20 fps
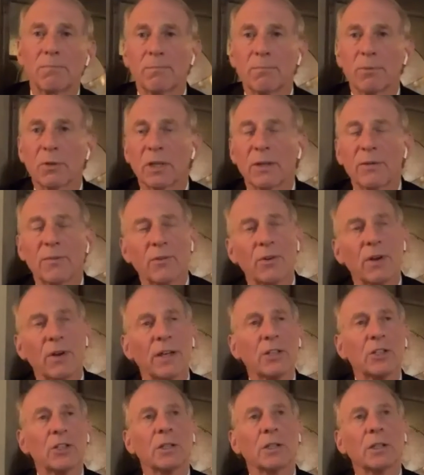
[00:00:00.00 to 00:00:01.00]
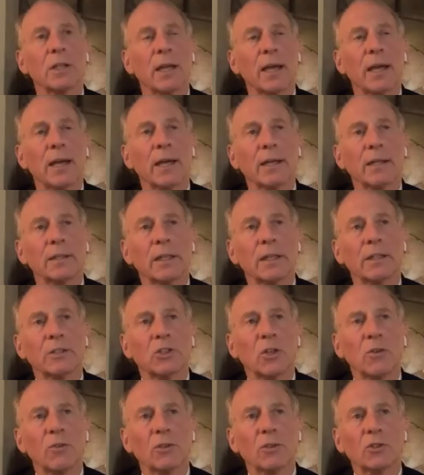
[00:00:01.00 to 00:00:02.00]
proliferation, and
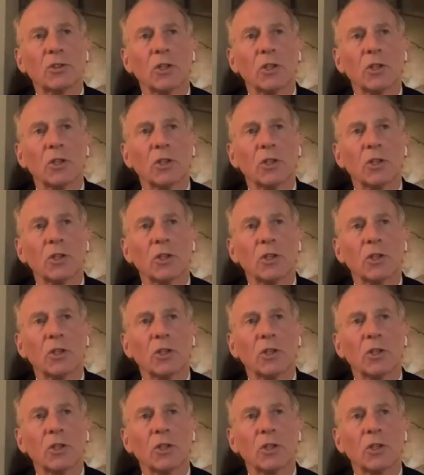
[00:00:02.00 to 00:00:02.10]
so forth.